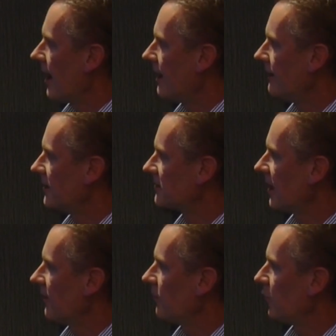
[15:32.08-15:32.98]
And there's,
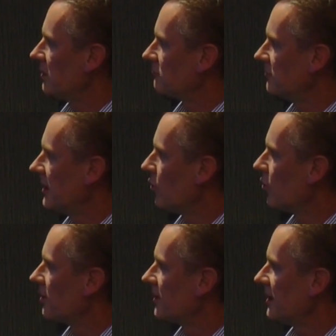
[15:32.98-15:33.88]
if we
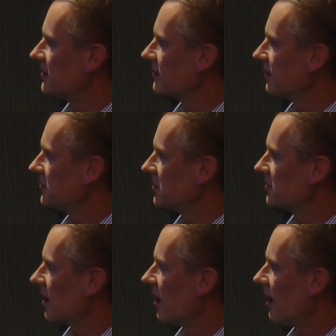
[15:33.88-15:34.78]
reorder these, just
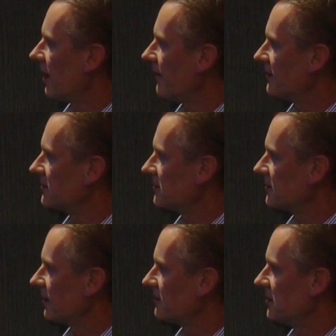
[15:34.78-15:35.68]
to highlight, there's
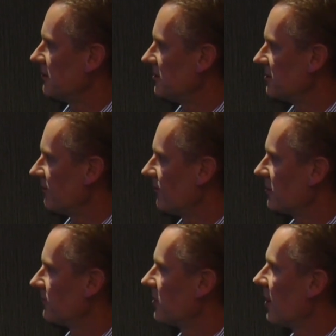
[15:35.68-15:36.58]
this series of
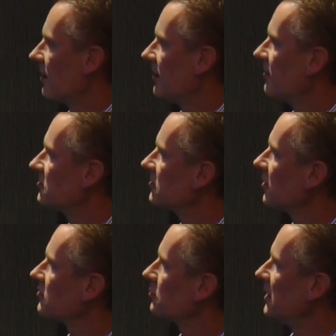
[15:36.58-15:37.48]

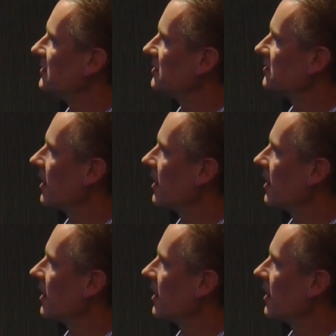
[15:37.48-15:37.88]
phosphatidylinositol species.